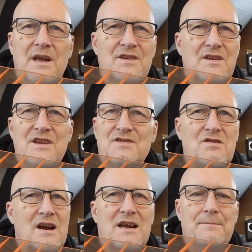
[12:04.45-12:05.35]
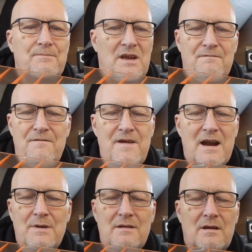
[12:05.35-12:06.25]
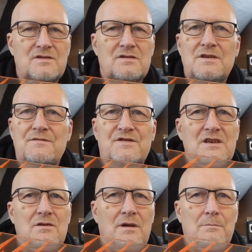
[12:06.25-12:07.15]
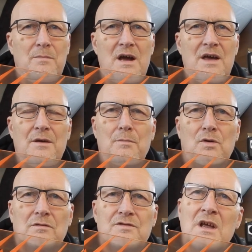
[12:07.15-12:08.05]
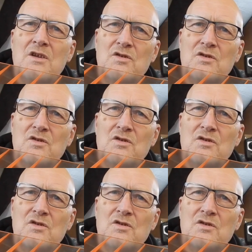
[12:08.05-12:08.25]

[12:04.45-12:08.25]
It's cracking. It's very, like you've seen it on my other model,